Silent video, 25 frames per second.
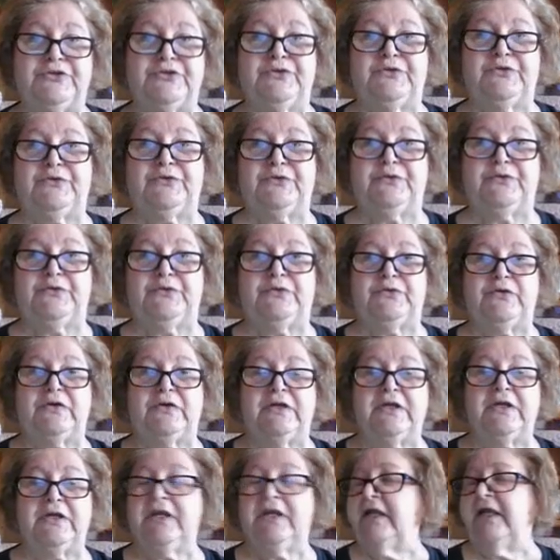to
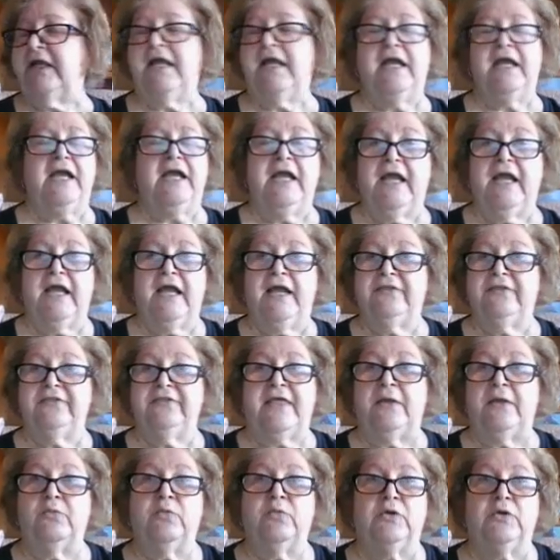
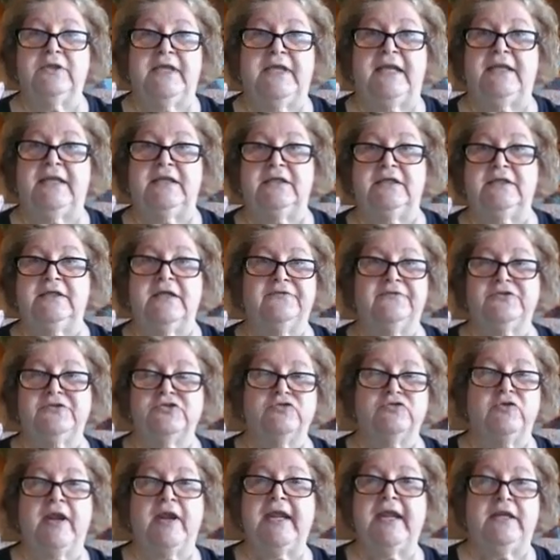they weren't getting enough
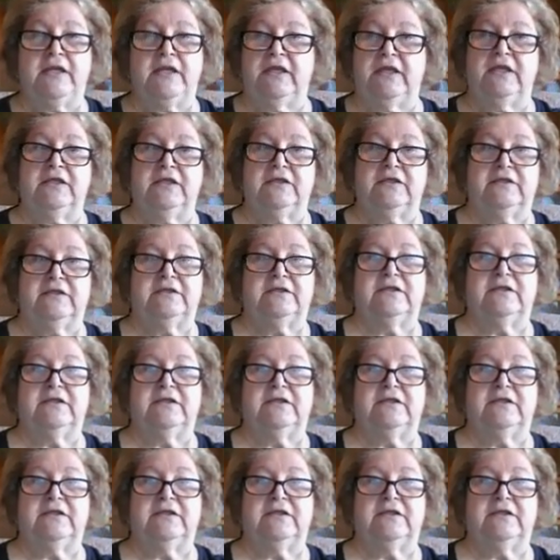training,